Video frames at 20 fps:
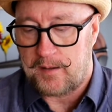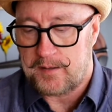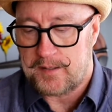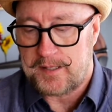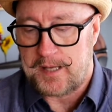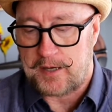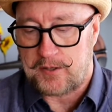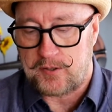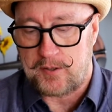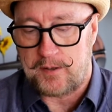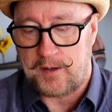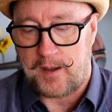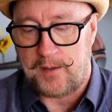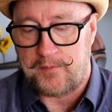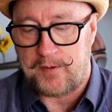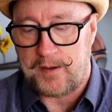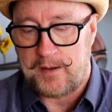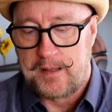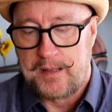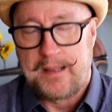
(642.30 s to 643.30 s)
section
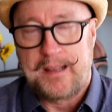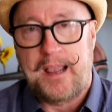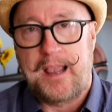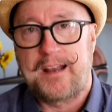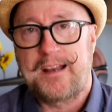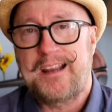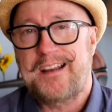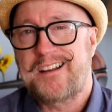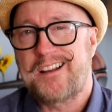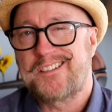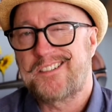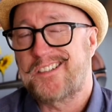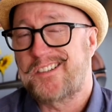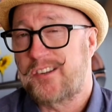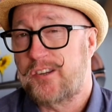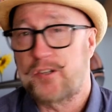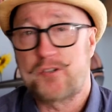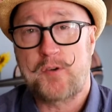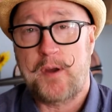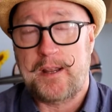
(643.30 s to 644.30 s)
of it, and he
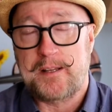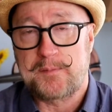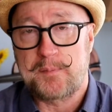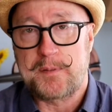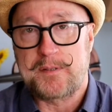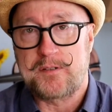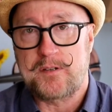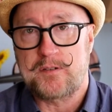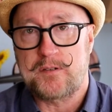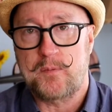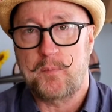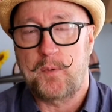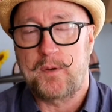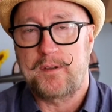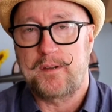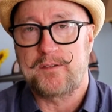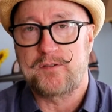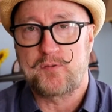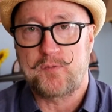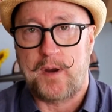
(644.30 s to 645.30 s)
does the transposition
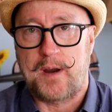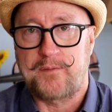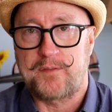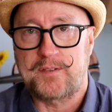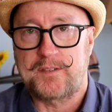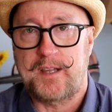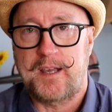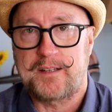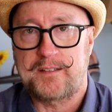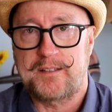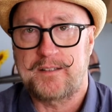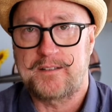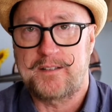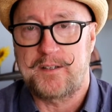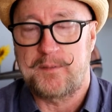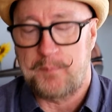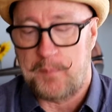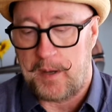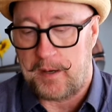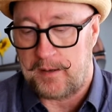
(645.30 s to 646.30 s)
with his driver's license
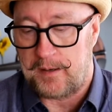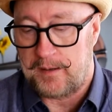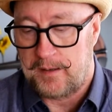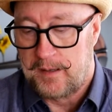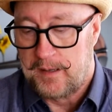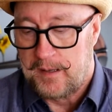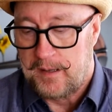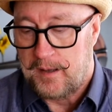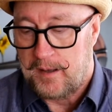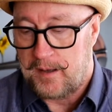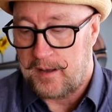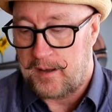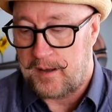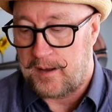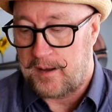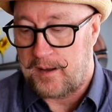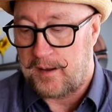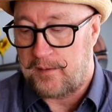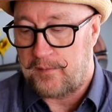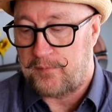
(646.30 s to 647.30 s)
and money
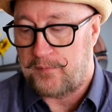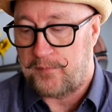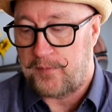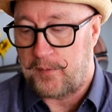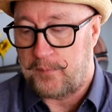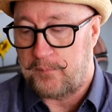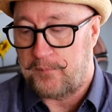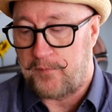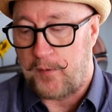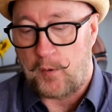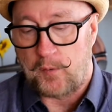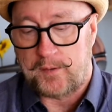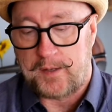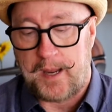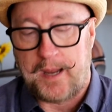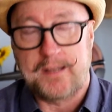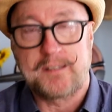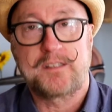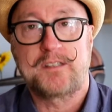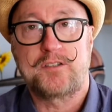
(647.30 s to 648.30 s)
from phone
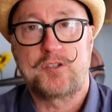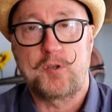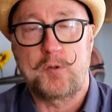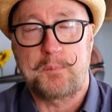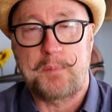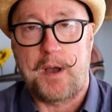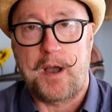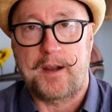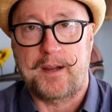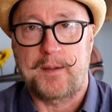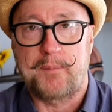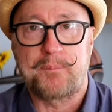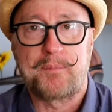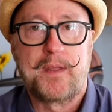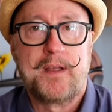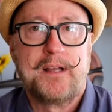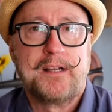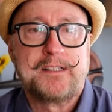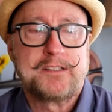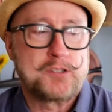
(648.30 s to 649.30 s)
case to pocket.
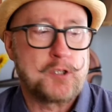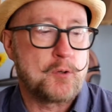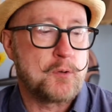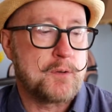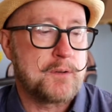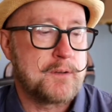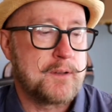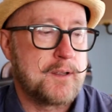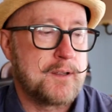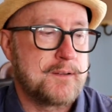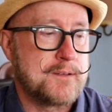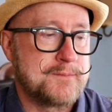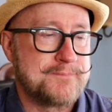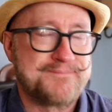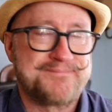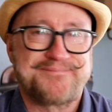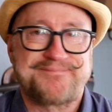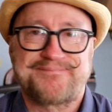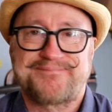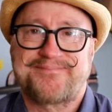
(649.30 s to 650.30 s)
So
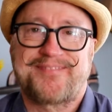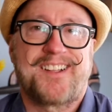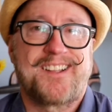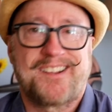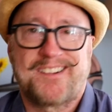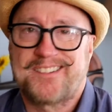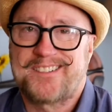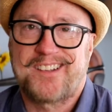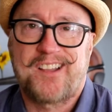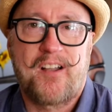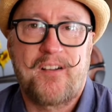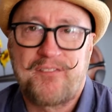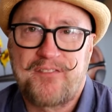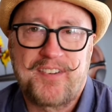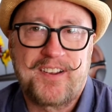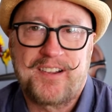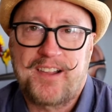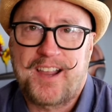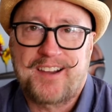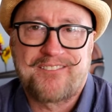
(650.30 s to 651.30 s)
I don't
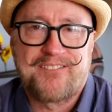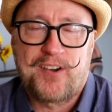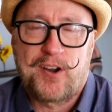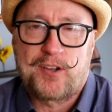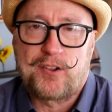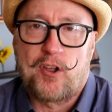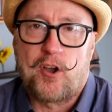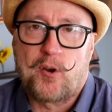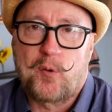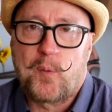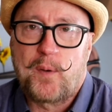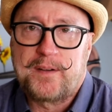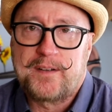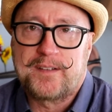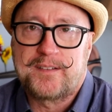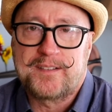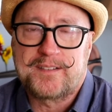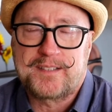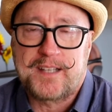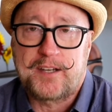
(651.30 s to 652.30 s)
feel like very
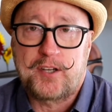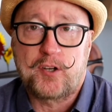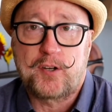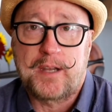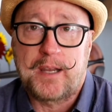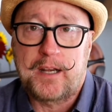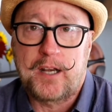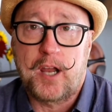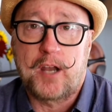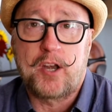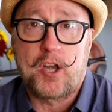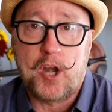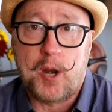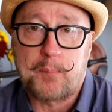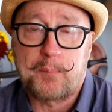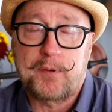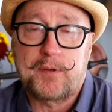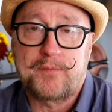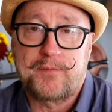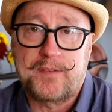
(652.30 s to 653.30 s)
long-winded to say you're getting a
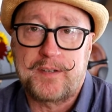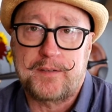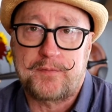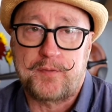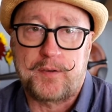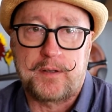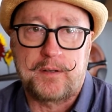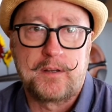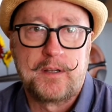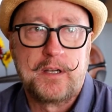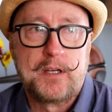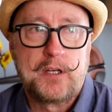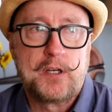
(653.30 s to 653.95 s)
number of different